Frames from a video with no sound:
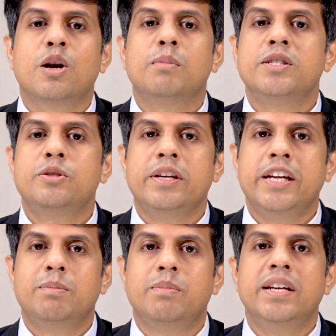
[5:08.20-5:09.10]
common
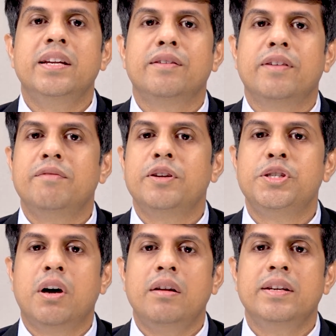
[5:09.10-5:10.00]
treatment given for
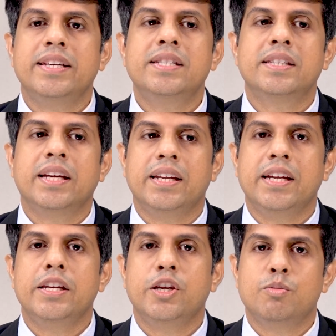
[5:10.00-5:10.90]
jaundice seen
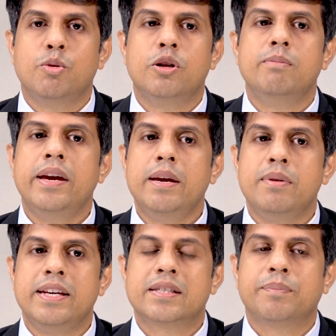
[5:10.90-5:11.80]
in newborn
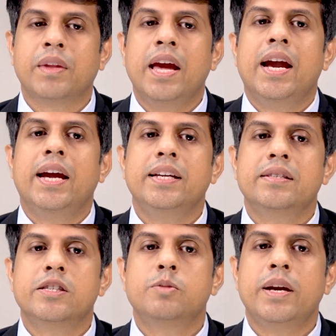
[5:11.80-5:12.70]
babies. It
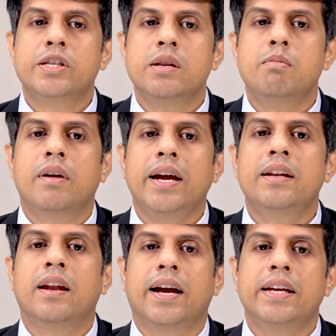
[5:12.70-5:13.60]
is a special
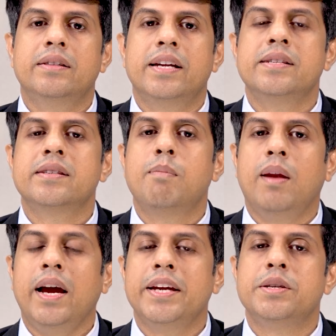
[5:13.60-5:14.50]
bright light that is
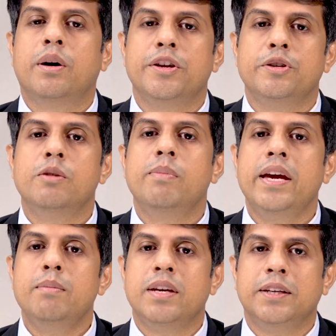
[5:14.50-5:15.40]
applied on your
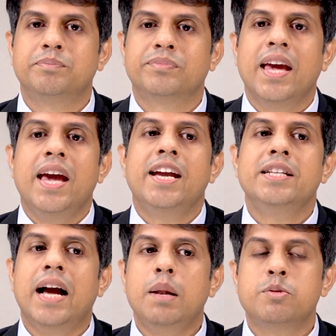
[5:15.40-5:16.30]
baby. It
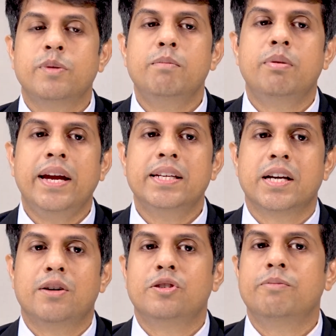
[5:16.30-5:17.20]
helps with
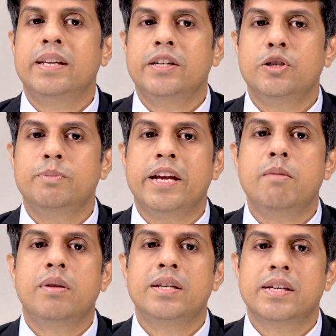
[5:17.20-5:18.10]
breakdown of bilirubin
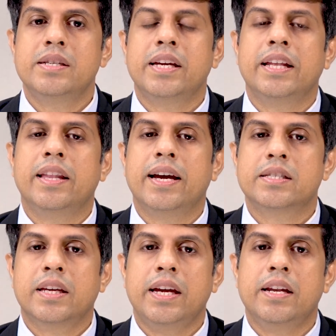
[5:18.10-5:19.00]
present in their
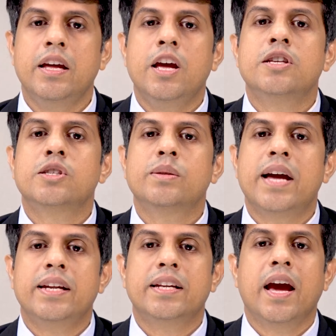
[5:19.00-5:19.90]
skin so
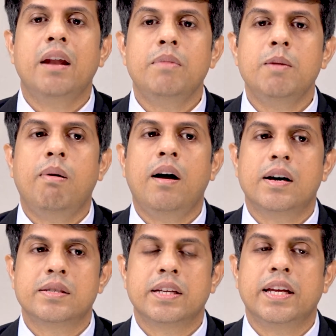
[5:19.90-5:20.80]
that it can be
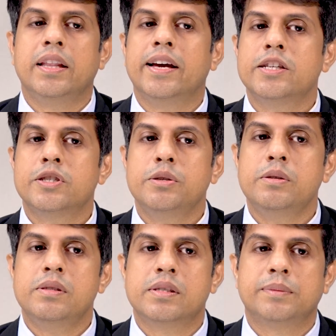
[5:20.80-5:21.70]
passed in their
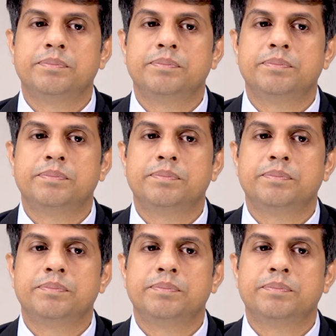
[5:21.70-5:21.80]
stools.